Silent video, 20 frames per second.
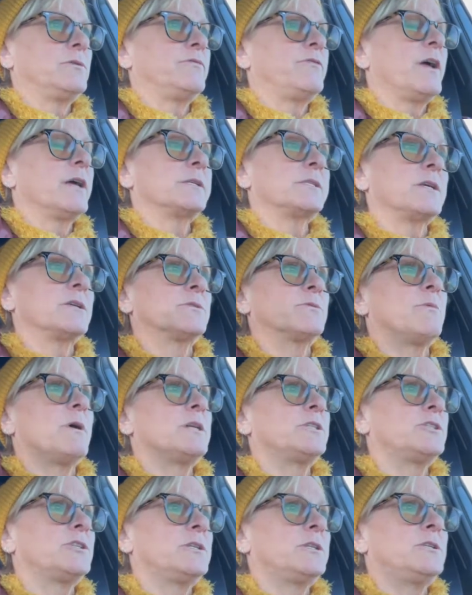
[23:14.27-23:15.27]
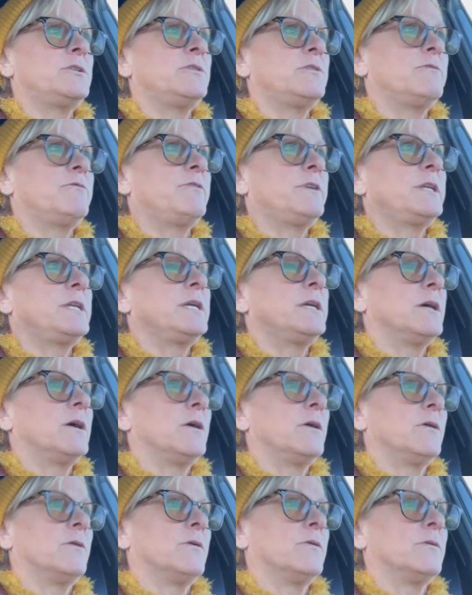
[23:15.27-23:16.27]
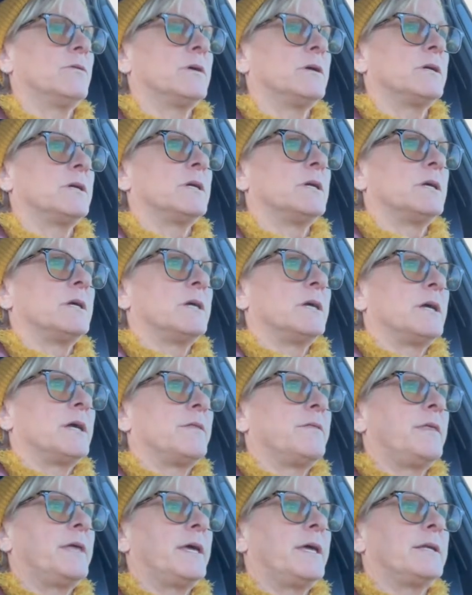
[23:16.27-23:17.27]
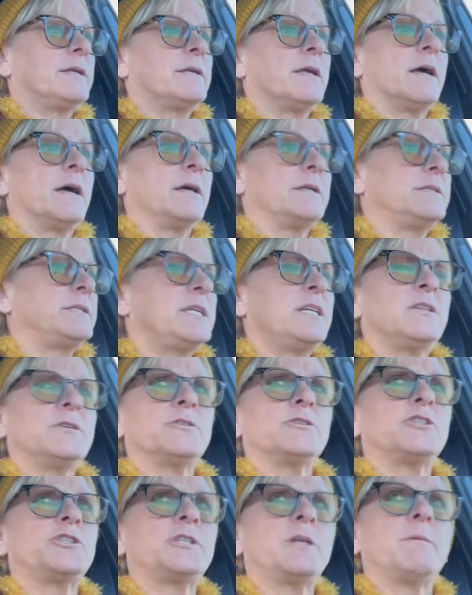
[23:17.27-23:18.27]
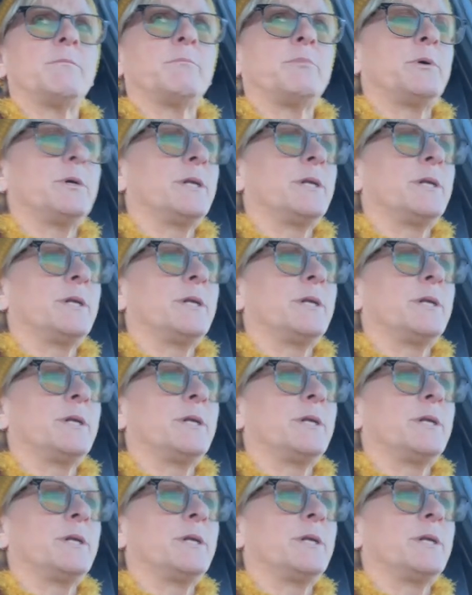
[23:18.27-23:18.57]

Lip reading: In fact, I was watching a new video that dealership put